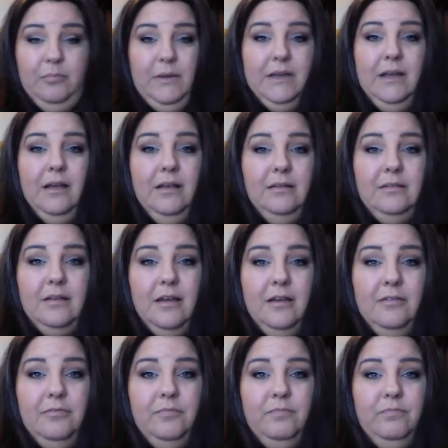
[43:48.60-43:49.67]
Because
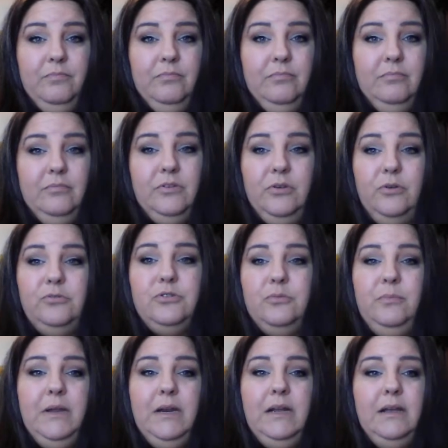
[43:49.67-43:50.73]
of
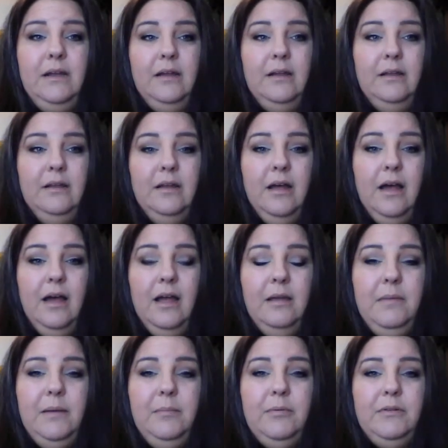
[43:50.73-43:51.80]
social media,
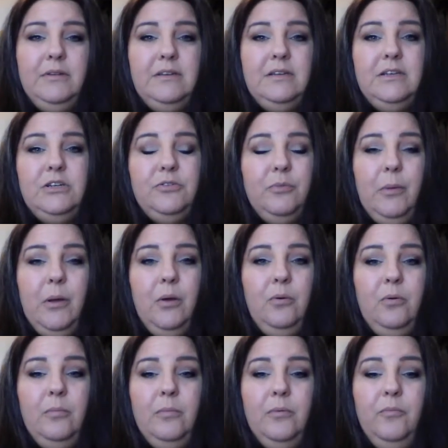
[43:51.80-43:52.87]
I'm able to teach from
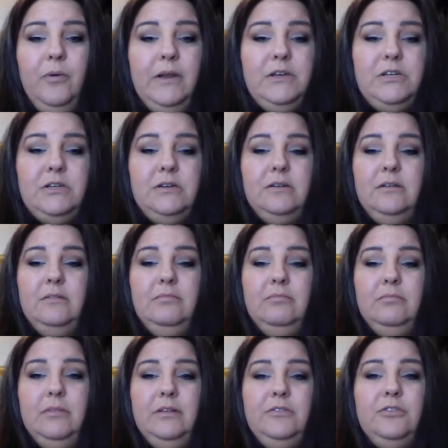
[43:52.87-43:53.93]
home, which
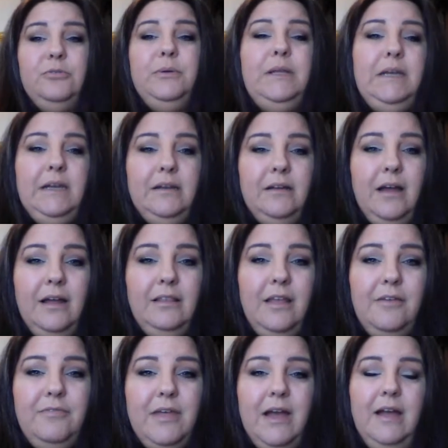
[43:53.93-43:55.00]
is thrilling. I
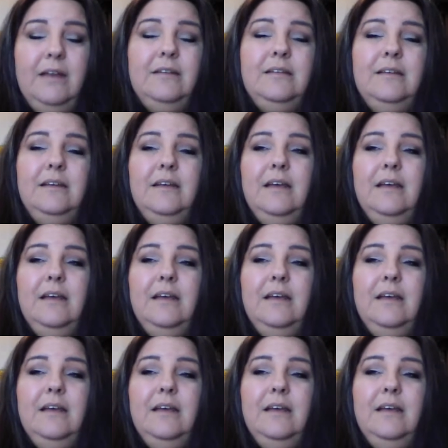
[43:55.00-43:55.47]
love that.